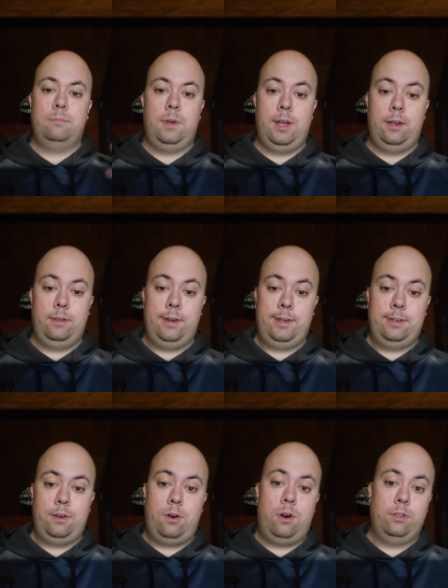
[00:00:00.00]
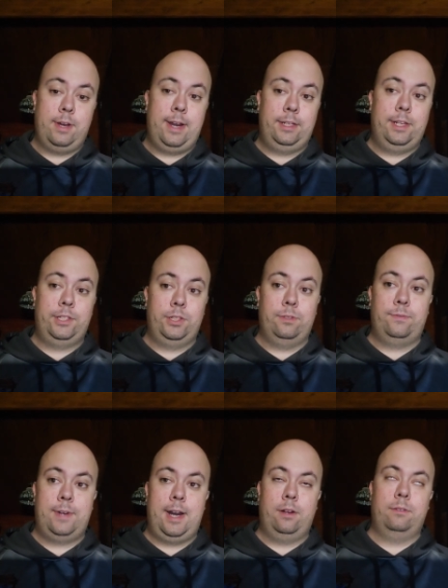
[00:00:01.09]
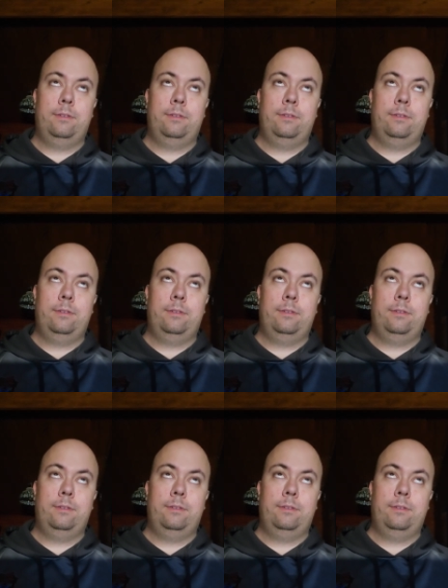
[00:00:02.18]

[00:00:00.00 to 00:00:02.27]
an online digital file,